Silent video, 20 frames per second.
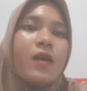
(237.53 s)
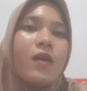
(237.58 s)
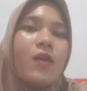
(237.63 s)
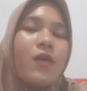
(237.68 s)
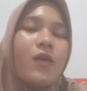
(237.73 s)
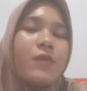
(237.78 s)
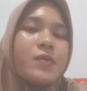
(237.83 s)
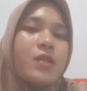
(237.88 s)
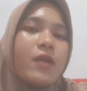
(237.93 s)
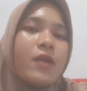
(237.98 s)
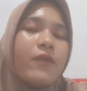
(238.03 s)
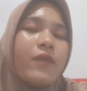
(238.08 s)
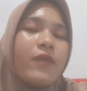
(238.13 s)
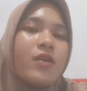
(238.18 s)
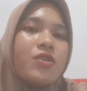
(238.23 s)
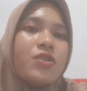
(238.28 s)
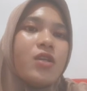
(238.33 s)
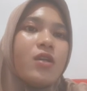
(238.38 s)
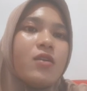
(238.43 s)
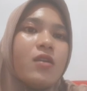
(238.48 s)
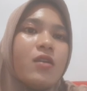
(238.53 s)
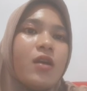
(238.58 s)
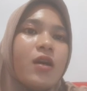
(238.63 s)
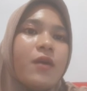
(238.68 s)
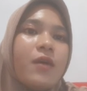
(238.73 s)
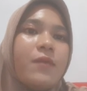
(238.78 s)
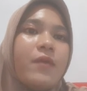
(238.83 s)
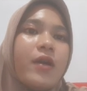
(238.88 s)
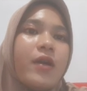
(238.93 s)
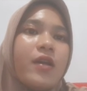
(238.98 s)
Observation:
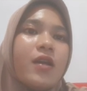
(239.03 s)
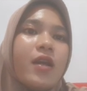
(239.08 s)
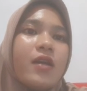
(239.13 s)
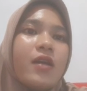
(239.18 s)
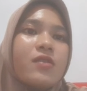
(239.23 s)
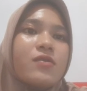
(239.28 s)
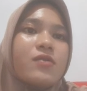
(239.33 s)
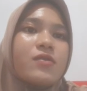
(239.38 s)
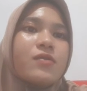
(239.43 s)
a bright gray